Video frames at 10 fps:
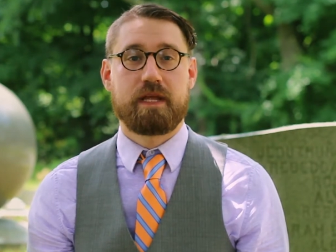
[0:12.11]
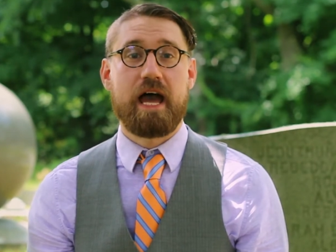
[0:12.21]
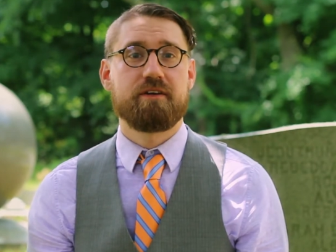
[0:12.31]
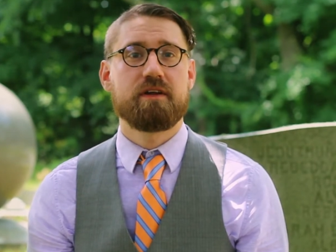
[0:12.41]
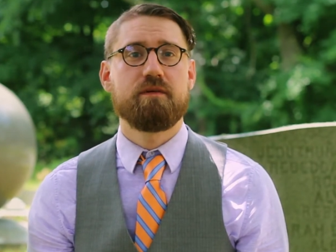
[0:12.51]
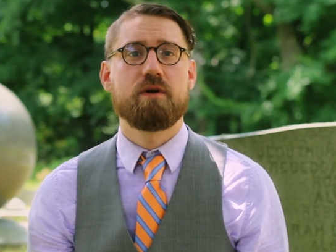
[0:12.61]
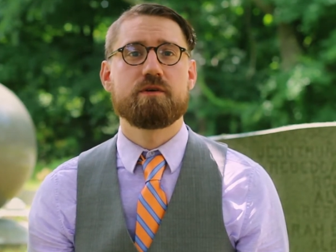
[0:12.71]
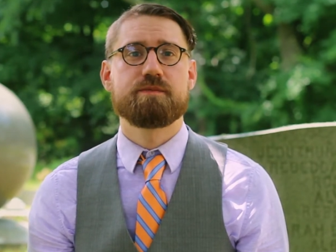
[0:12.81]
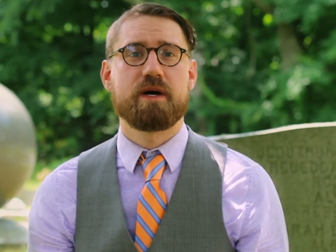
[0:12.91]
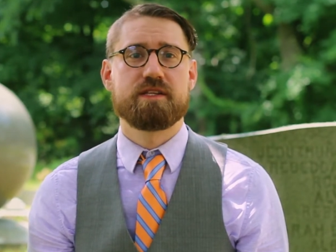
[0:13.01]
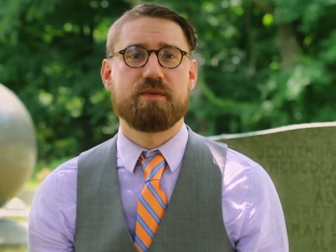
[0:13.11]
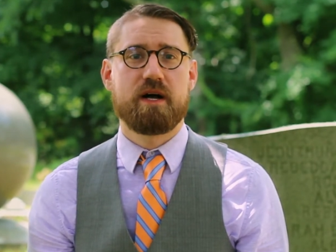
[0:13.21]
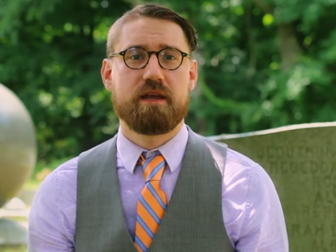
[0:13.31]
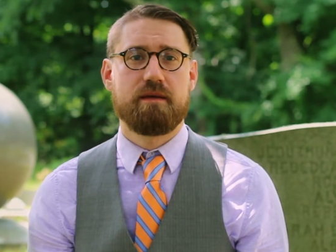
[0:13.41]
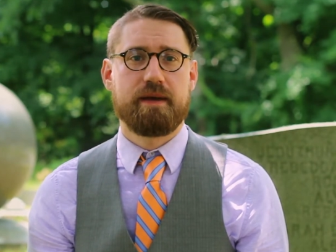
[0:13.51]
Gather ye rosebuds
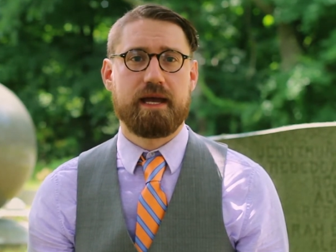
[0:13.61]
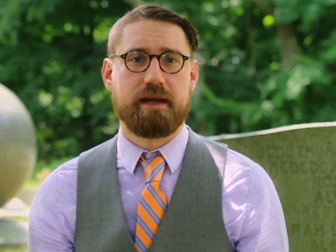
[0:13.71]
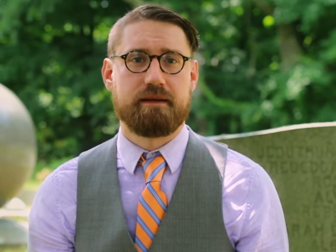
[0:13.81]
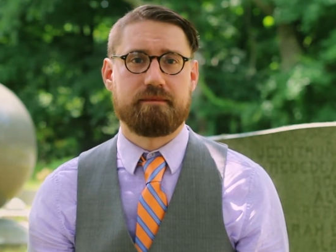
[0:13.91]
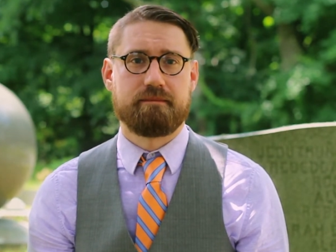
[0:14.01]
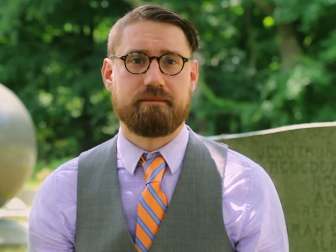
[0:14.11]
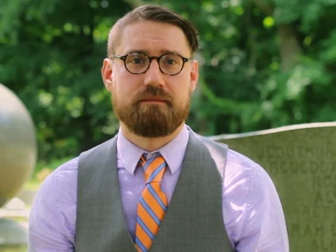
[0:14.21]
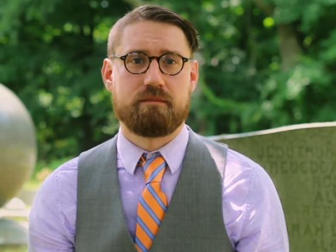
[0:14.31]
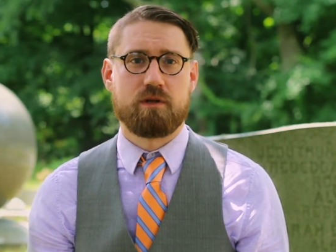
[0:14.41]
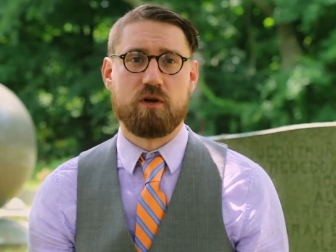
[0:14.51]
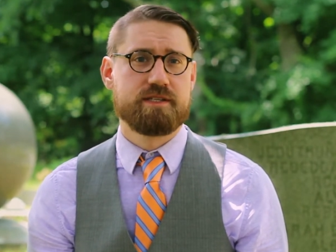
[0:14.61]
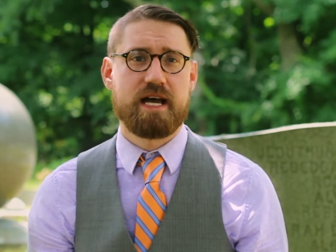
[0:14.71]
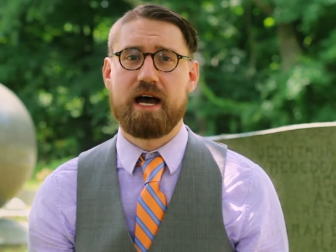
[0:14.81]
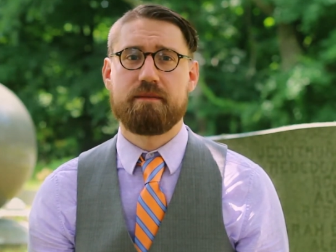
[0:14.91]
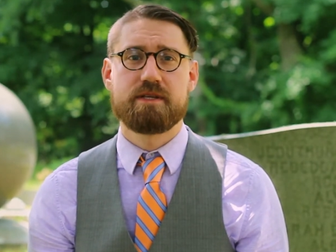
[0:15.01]
while ye may, old
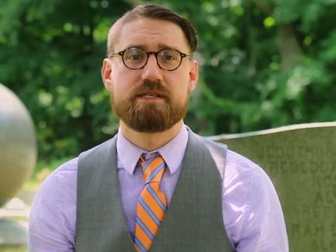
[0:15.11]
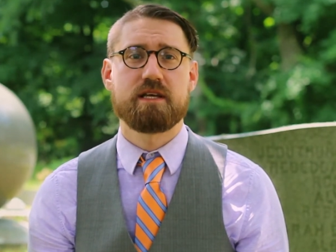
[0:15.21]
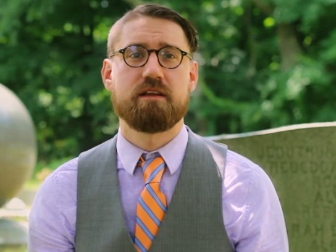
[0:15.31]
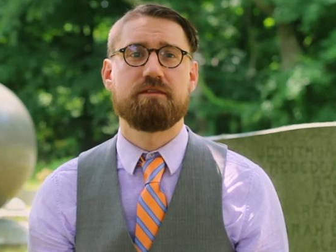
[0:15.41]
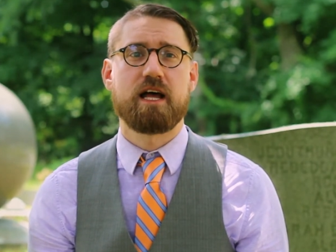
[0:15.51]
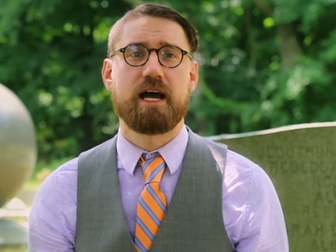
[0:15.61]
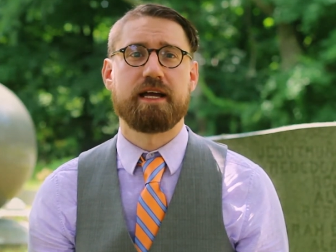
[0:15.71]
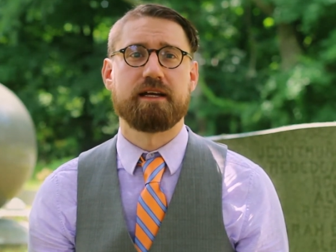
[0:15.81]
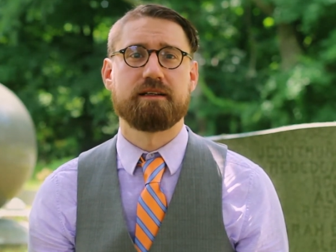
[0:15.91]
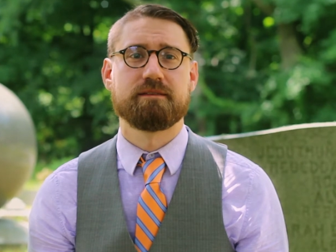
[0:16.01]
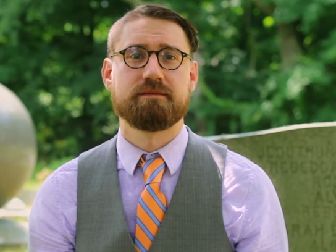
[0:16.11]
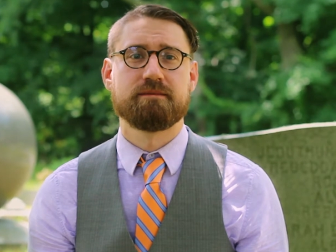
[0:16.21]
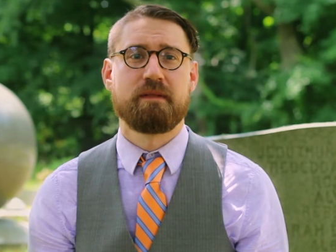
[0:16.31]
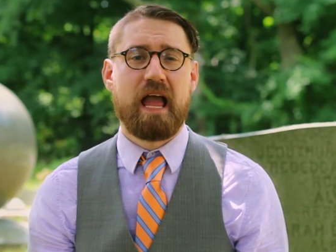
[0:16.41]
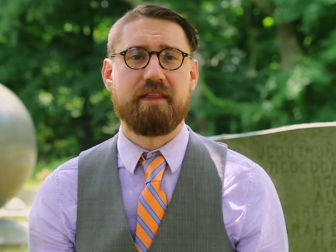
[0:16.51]
time is still a-flying,
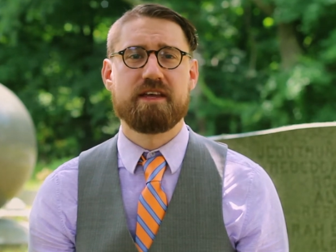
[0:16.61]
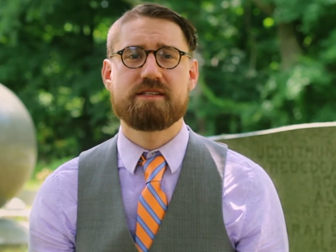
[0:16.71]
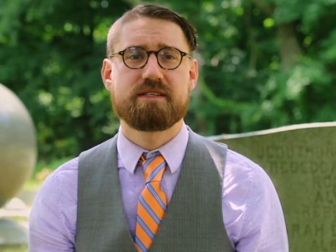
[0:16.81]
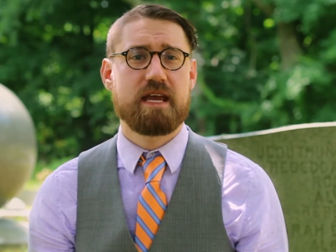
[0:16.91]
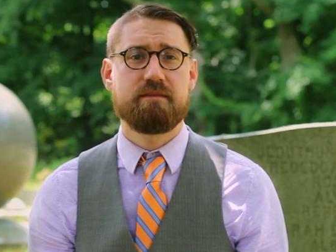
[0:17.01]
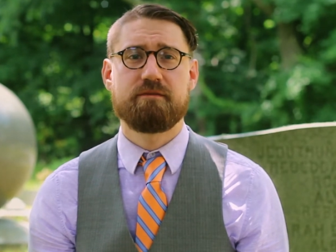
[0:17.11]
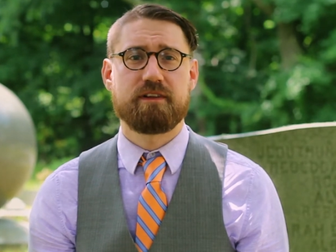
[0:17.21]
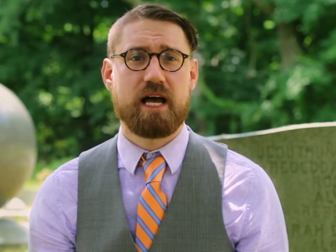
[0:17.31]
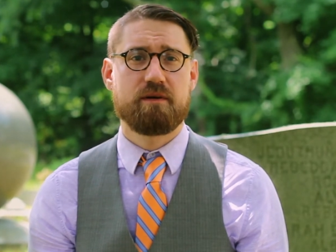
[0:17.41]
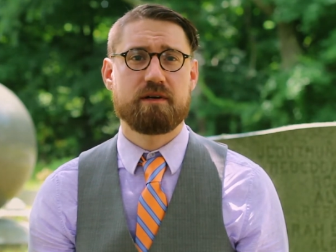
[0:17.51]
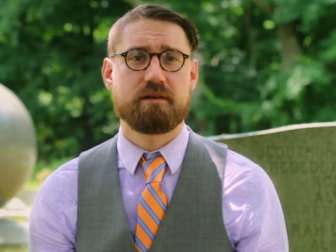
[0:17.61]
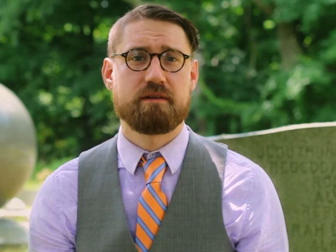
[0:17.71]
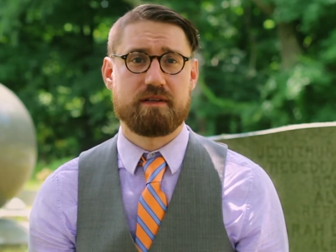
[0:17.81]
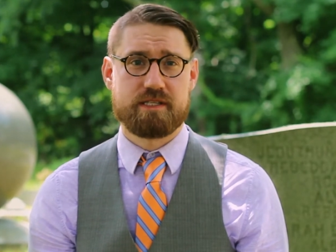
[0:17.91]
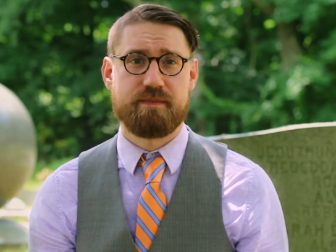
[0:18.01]
and this same flower
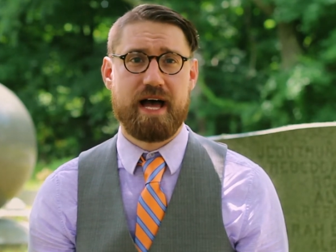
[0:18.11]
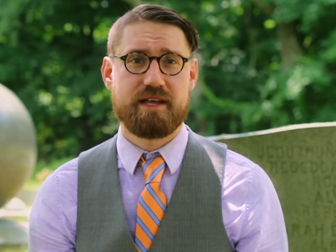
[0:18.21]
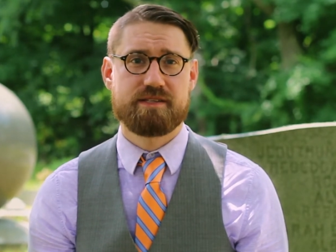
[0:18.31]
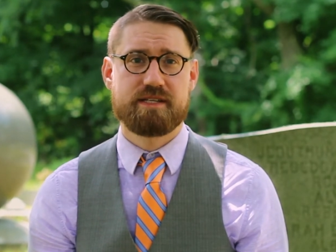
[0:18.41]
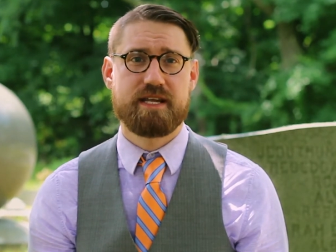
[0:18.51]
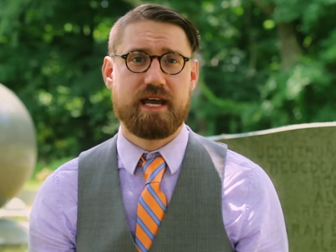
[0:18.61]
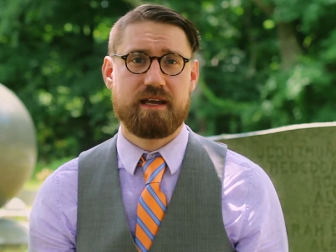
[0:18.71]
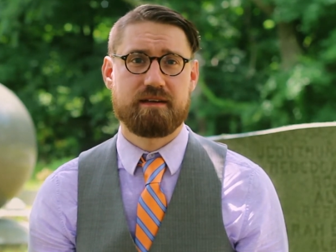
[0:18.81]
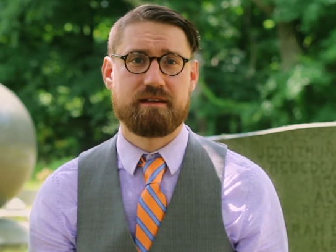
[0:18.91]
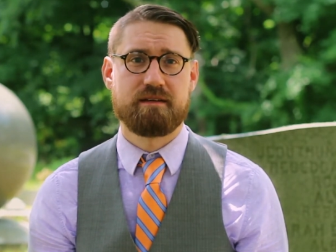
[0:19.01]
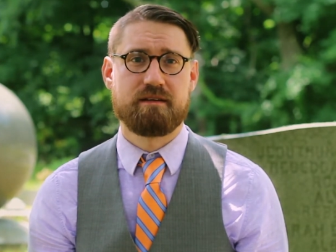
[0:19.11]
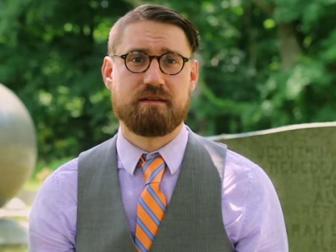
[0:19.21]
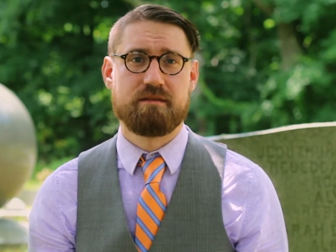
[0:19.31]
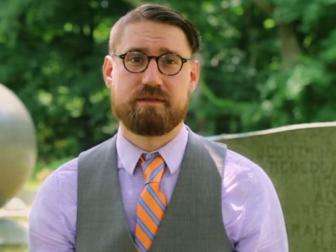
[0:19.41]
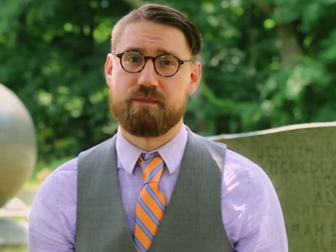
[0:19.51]
that smiles today,
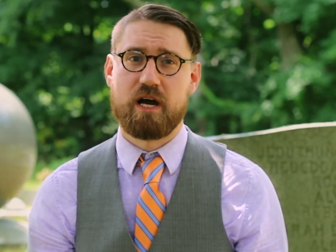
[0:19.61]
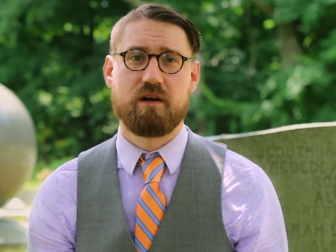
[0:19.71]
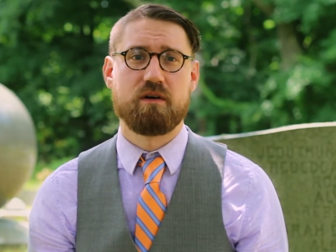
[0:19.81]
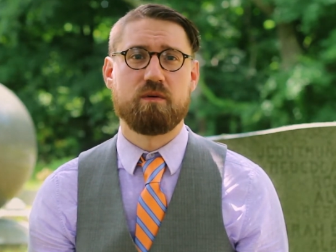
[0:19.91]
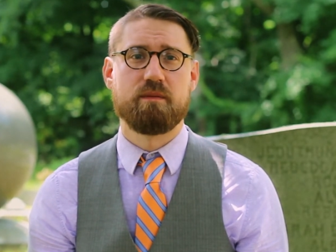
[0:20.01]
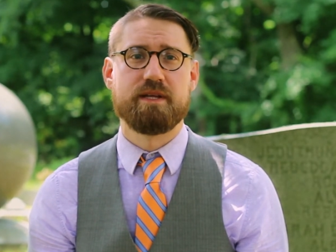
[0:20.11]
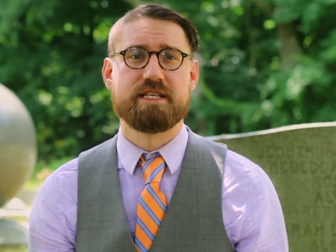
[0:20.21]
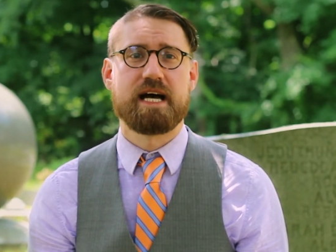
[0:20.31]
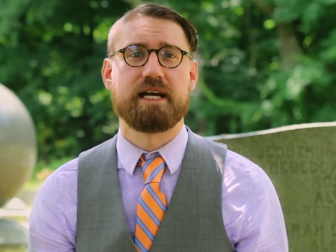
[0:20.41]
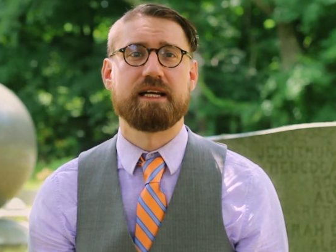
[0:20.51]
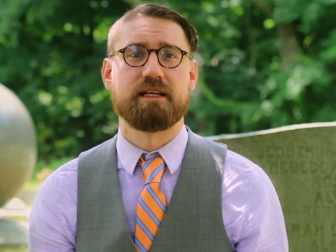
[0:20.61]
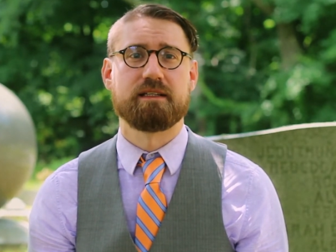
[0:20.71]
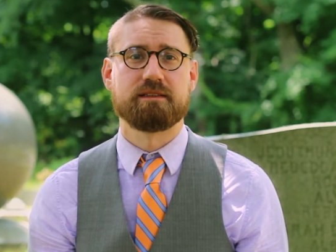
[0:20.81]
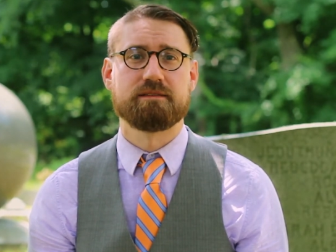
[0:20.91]
tomorrow will be dying.